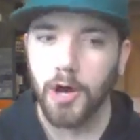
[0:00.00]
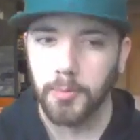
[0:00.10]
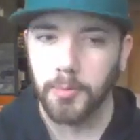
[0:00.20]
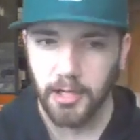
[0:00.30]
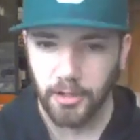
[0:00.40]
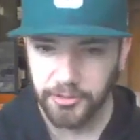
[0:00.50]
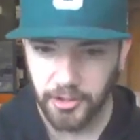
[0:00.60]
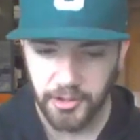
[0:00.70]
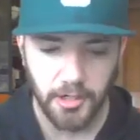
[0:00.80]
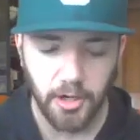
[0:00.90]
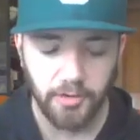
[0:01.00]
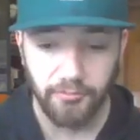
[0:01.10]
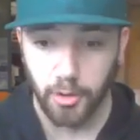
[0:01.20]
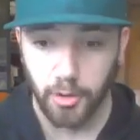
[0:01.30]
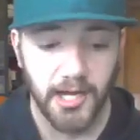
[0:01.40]
and they ran a draw
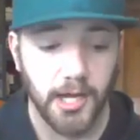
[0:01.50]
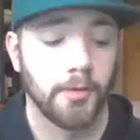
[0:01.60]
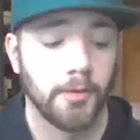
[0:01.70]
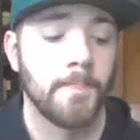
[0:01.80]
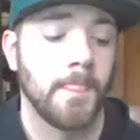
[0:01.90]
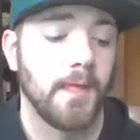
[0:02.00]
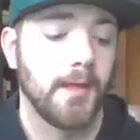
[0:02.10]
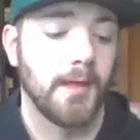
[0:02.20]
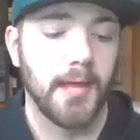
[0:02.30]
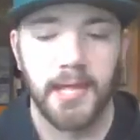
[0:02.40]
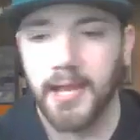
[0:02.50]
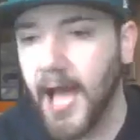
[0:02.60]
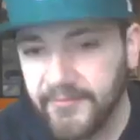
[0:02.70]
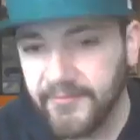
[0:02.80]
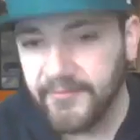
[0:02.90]
play on fourth down,
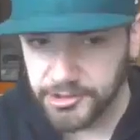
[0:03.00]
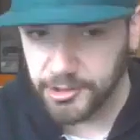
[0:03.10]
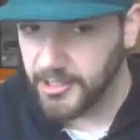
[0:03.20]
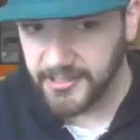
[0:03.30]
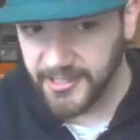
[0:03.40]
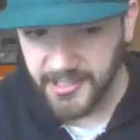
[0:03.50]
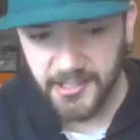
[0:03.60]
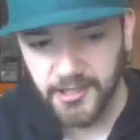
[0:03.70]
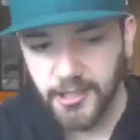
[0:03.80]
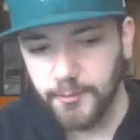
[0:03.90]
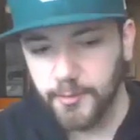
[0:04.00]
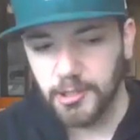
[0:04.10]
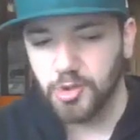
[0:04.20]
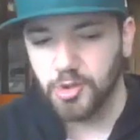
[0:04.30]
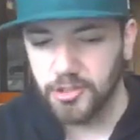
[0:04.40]
and obviously you
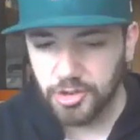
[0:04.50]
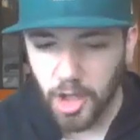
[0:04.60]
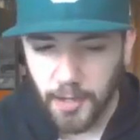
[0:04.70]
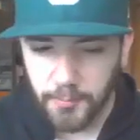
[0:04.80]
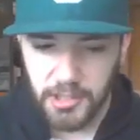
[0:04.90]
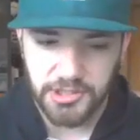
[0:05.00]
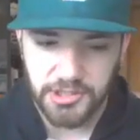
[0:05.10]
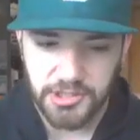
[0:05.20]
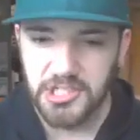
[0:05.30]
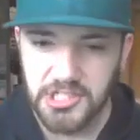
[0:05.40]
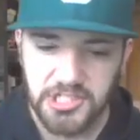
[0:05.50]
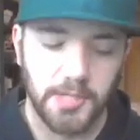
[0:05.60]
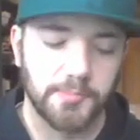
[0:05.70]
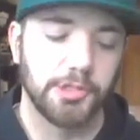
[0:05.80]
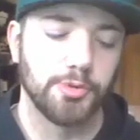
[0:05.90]
didn't get it because running a draw
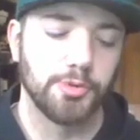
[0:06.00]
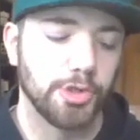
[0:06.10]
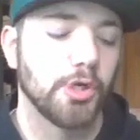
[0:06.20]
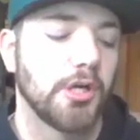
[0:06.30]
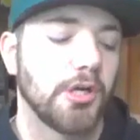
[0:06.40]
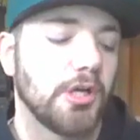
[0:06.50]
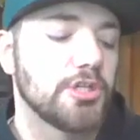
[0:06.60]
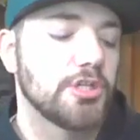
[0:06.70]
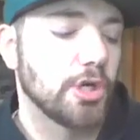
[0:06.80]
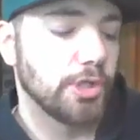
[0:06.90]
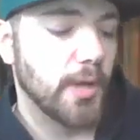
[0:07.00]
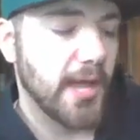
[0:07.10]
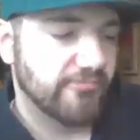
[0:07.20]
play just isn't something you do.